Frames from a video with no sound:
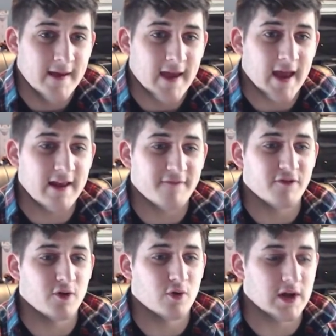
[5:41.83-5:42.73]
And if
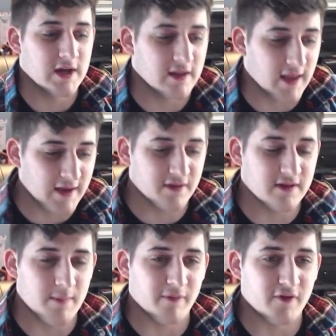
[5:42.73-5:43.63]
you like this
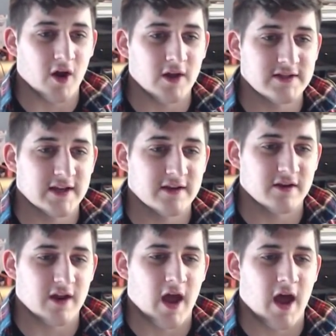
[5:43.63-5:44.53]
type of
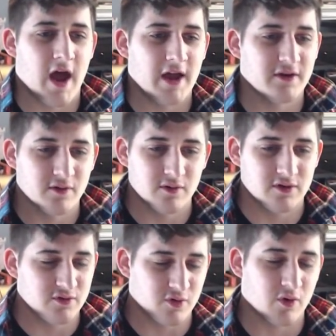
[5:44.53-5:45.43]
content, I do
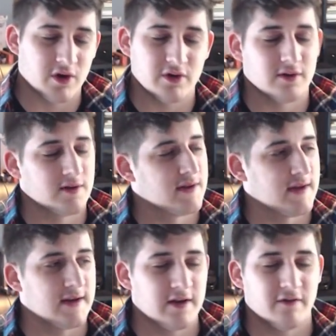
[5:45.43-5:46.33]
tutorials
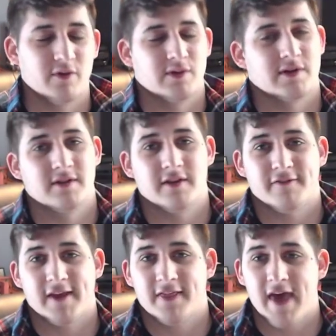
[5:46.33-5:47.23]
and interviews and stuff
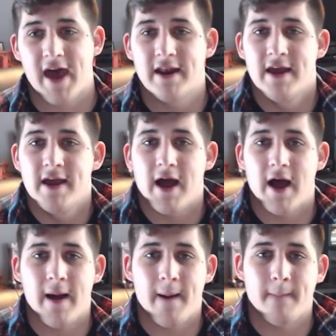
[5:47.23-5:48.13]
like that
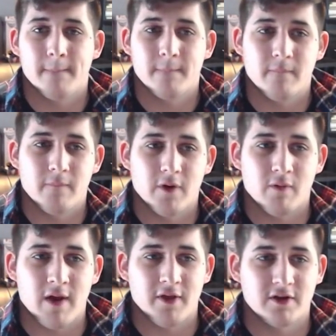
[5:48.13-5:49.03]

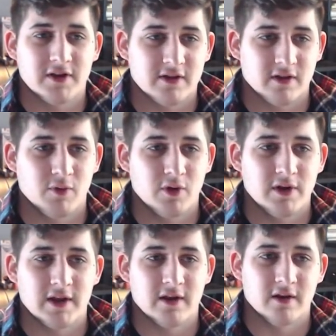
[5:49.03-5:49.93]
around the artistic
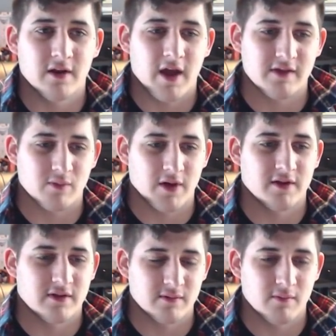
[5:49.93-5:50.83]
community, and as well
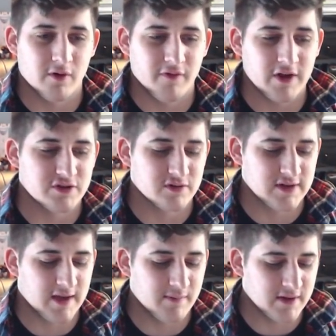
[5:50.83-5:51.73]
as some motivational
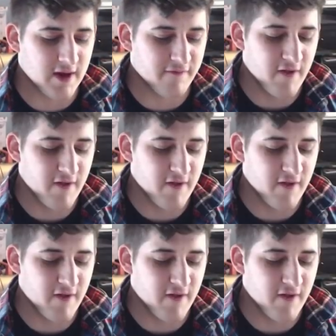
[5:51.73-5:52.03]
type stuff.